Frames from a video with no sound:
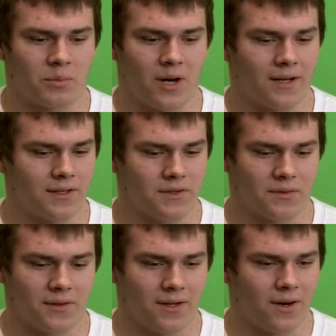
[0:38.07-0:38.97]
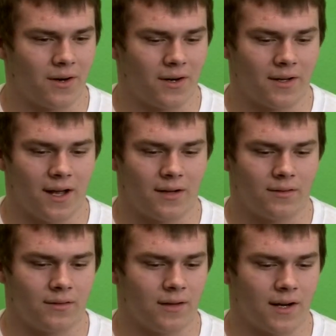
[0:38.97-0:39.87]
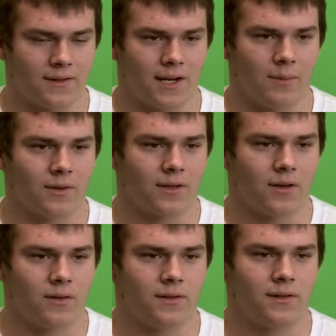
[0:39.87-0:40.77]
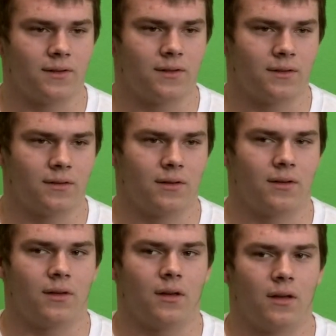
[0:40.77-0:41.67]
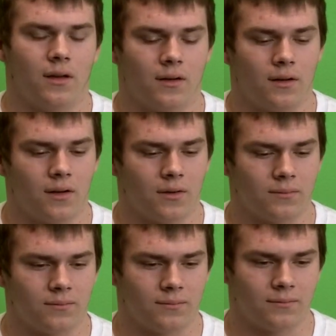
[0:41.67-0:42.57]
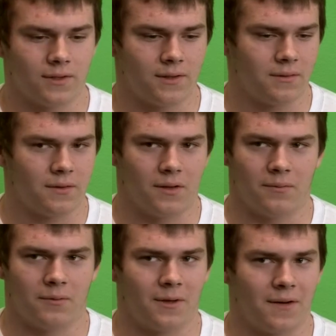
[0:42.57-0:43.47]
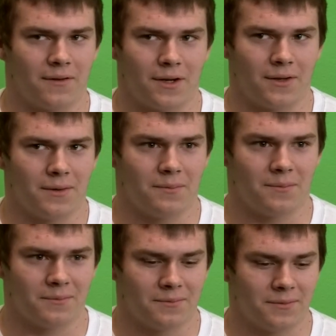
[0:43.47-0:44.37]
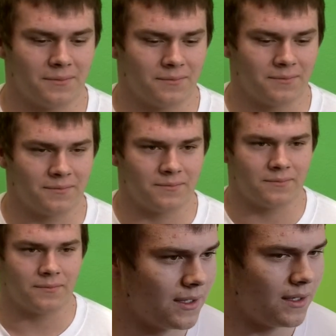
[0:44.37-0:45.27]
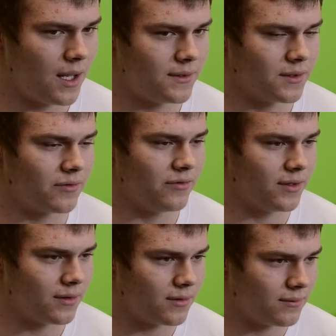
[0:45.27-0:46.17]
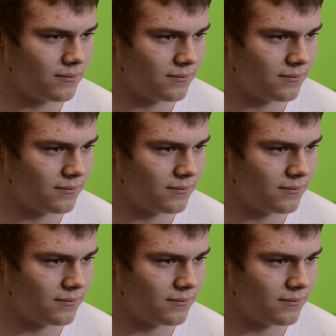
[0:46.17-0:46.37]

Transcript: Practice really hard. Got a lot of time with the coaches, and you know, just did whatever I could. How'd you do? I took fifth.